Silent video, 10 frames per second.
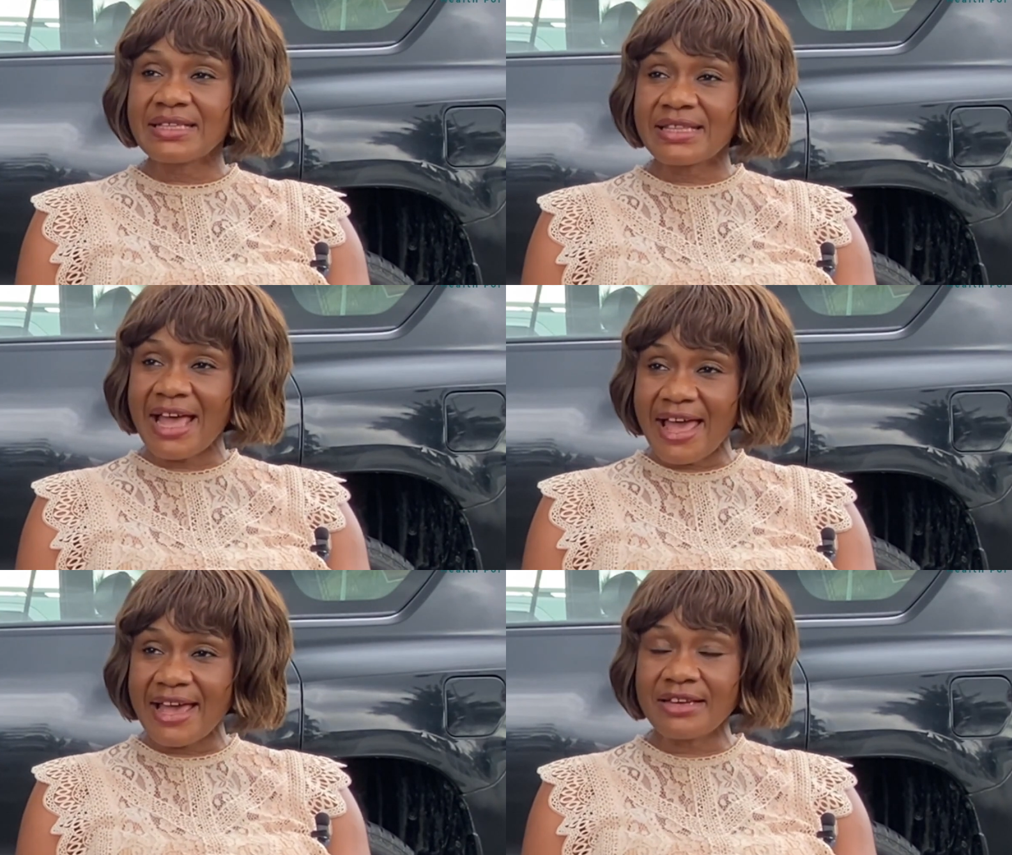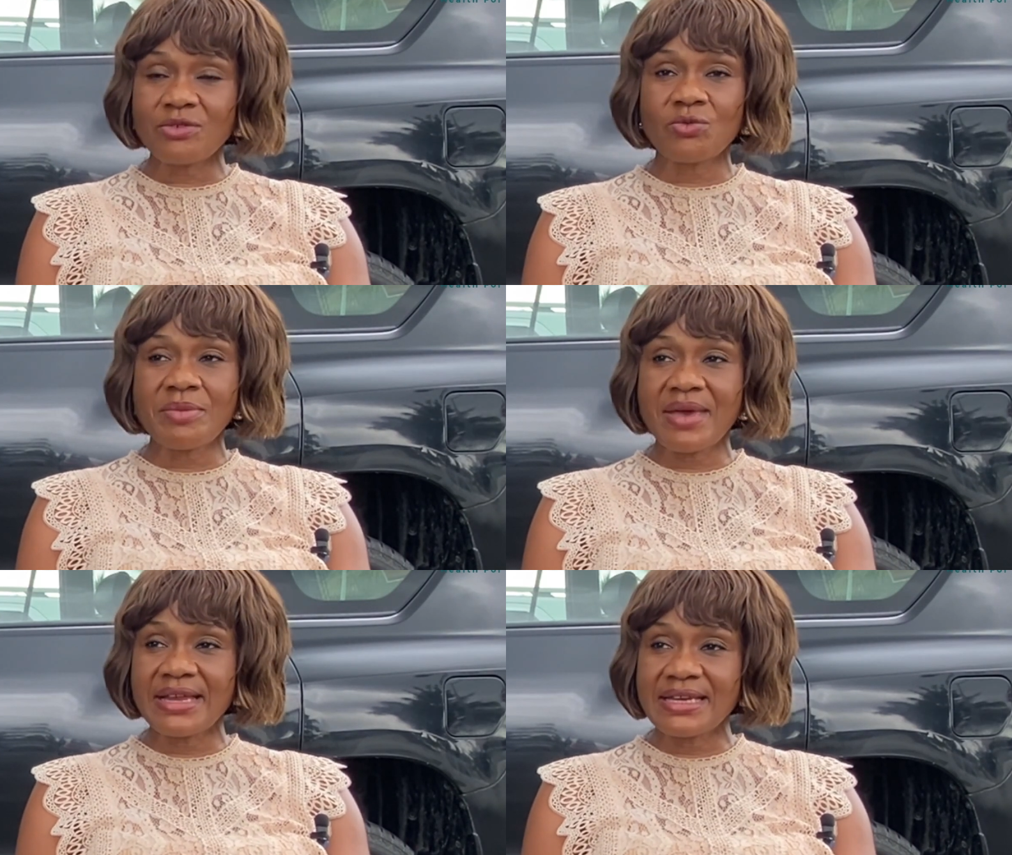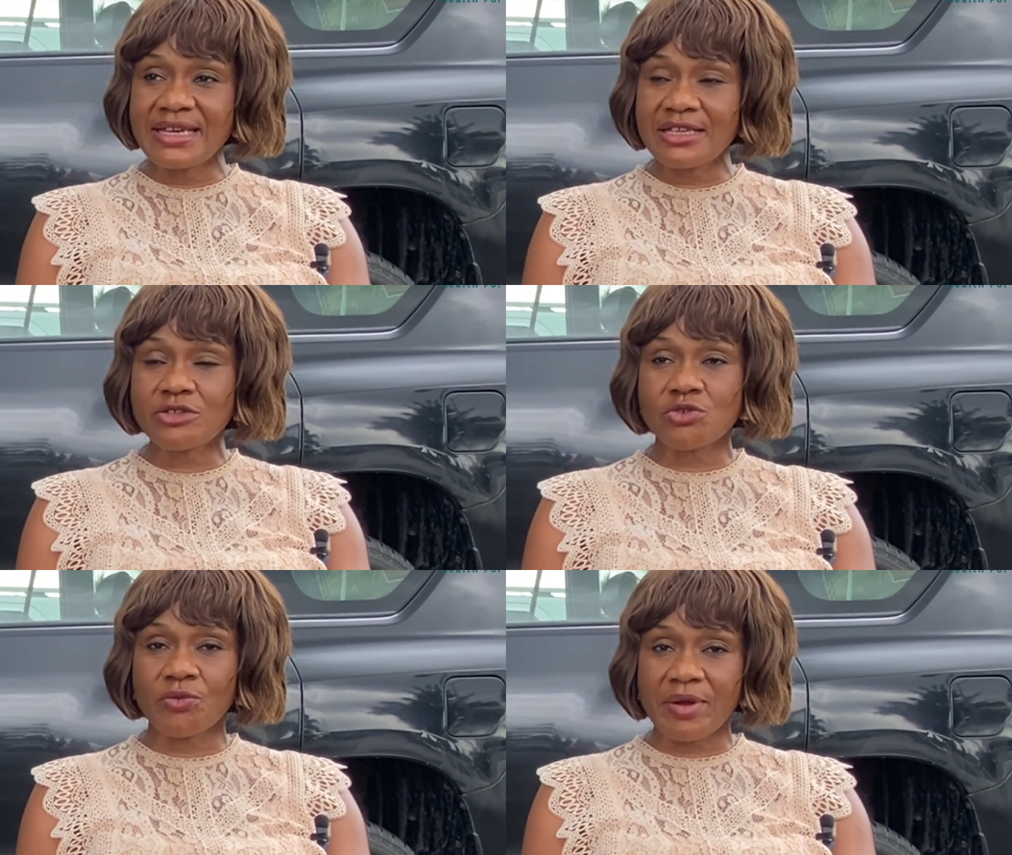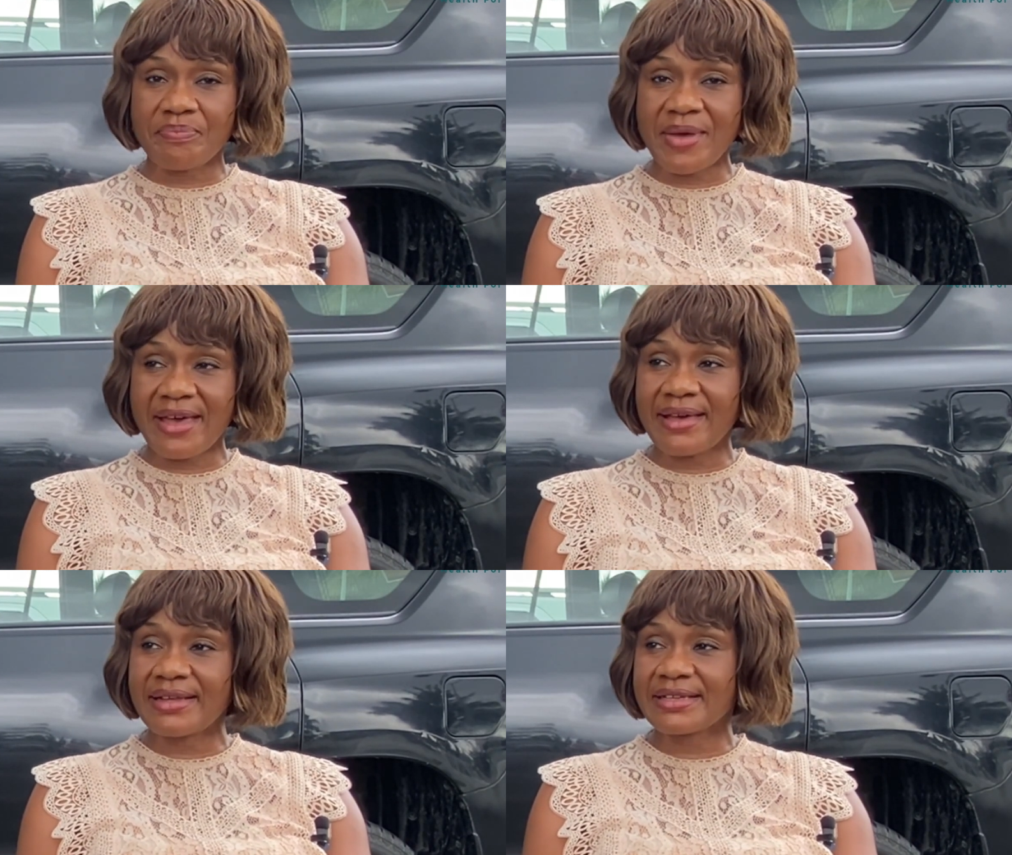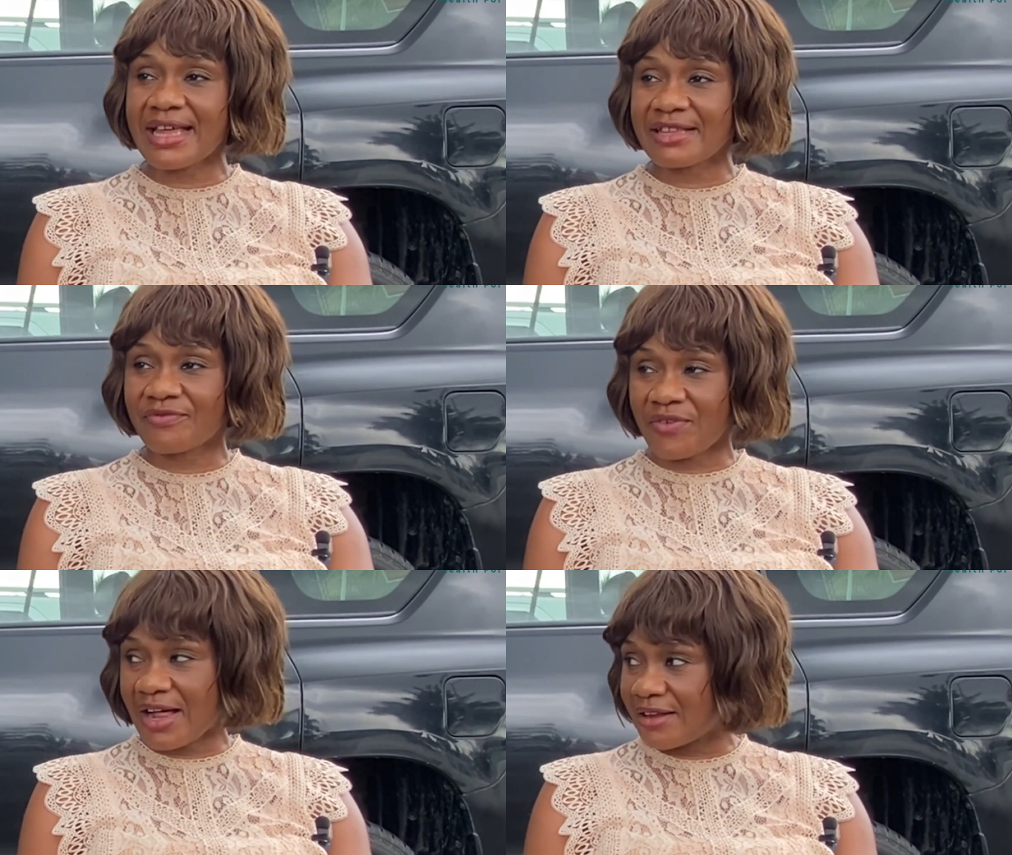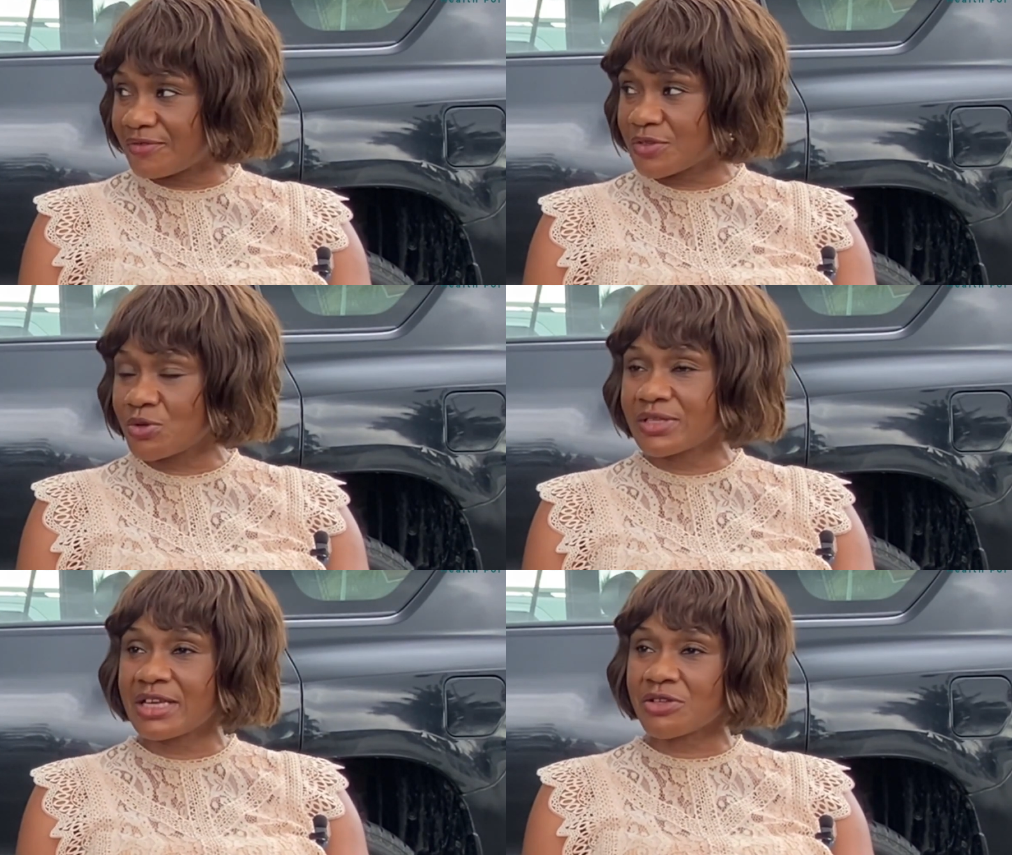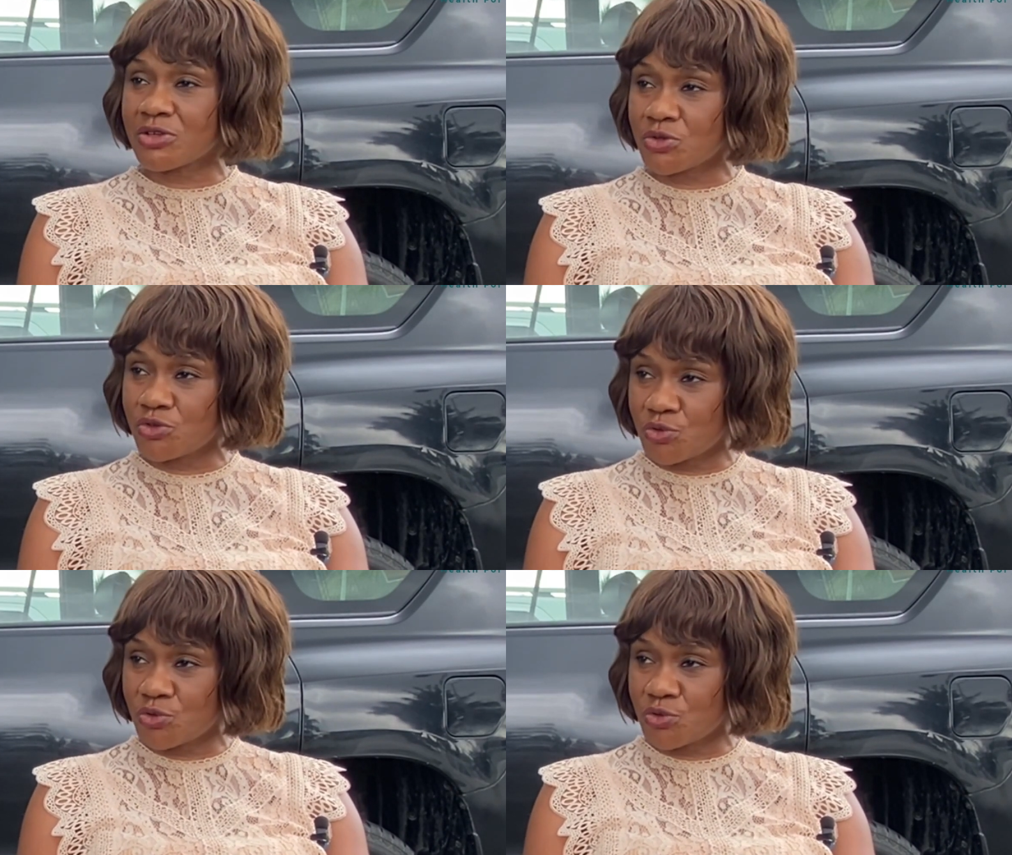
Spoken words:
Then we may need to repair that valve. So there's also